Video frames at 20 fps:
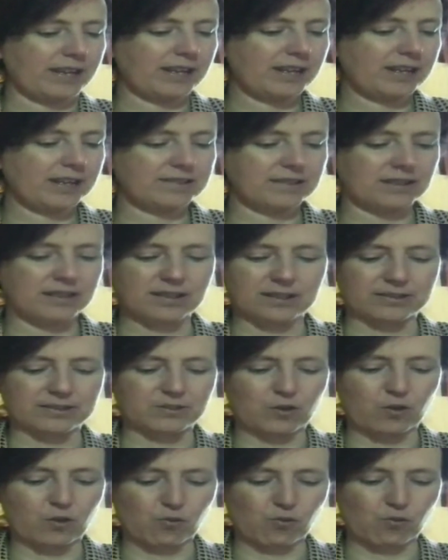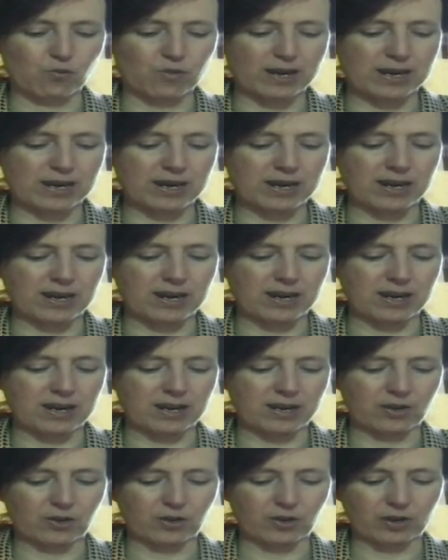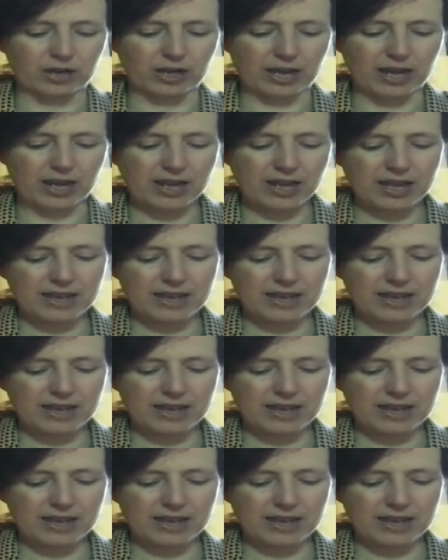It's a nice green colour.